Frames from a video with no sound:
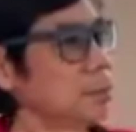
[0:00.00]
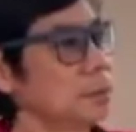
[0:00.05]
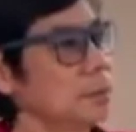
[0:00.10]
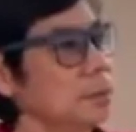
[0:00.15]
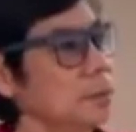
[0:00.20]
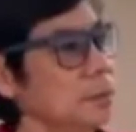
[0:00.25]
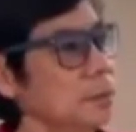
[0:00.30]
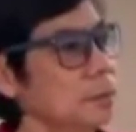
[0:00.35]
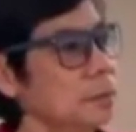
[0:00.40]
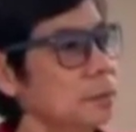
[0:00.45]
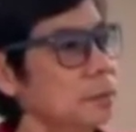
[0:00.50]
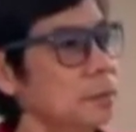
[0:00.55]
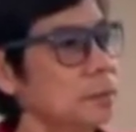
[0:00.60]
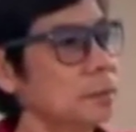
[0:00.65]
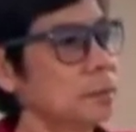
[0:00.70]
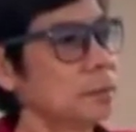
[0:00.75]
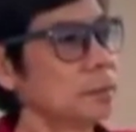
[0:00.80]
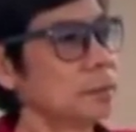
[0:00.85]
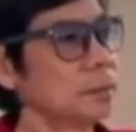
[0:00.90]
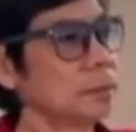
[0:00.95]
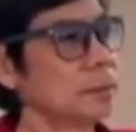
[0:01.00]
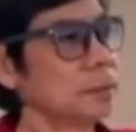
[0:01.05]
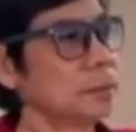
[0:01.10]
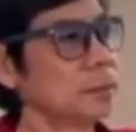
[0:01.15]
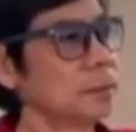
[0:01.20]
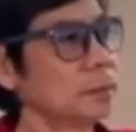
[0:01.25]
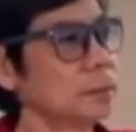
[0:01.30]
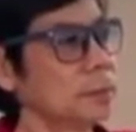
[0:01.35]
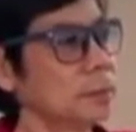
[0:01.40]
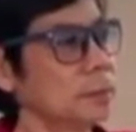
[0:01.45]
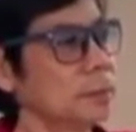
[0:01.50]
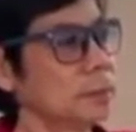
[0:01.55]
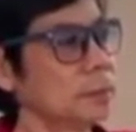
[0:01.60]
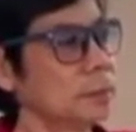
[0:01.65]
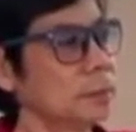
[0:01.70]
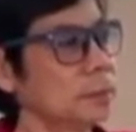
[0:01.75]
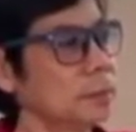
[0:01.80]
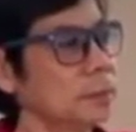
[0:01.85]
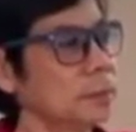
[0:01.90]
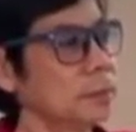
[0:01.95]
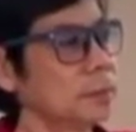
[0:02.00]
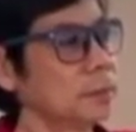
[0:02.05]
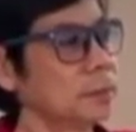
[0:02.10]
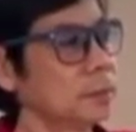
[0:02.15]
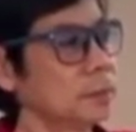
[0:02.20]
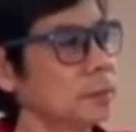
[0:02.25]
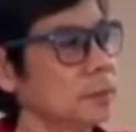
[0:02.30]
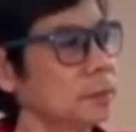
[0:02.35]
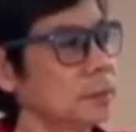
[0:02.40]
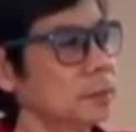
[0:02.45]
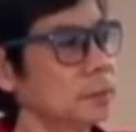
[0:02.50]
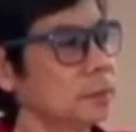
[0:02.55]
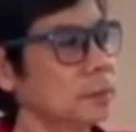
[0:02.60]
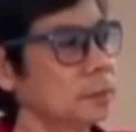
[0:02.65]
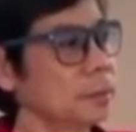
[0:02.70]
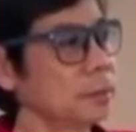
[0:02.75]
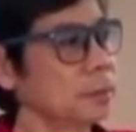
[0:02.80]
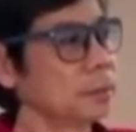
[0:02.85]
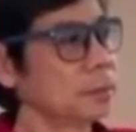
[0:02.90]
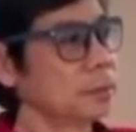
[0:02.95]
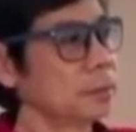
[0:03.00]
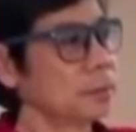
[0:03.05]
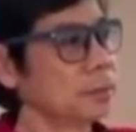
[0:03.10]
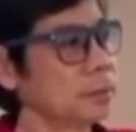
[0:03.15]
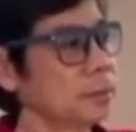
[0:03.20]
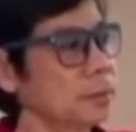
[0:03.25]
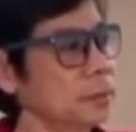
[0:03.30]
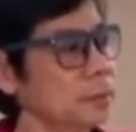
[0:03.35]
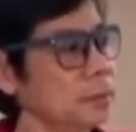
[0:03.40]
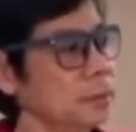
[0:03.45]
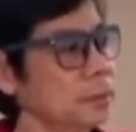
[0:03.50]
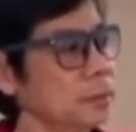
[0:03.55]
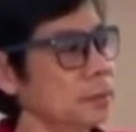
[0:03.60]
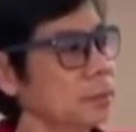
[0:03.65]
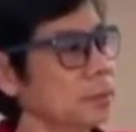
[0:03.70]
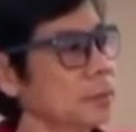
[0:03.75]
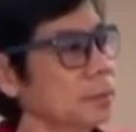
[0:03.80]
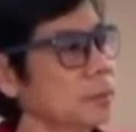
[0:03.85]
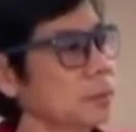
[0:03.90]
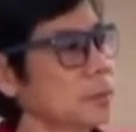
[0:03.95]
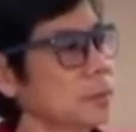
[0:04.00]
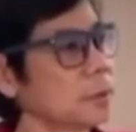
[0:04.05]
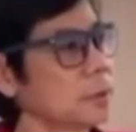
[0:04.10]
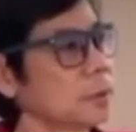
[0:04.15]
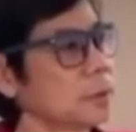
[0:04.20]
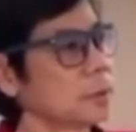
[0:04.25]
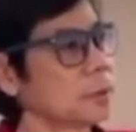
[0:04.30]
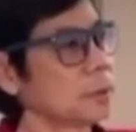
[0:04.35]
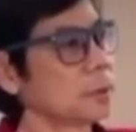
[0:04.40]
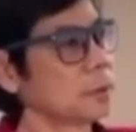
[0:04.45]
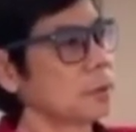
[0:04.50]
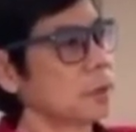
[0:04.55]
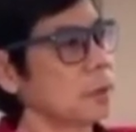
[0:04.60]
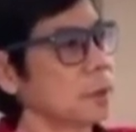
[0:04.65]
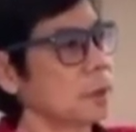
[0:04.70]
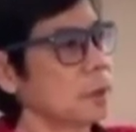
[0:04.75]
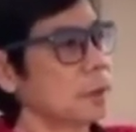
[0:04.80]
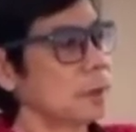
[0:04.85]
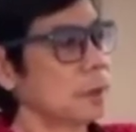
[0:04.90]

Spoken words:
The person shown says nothing.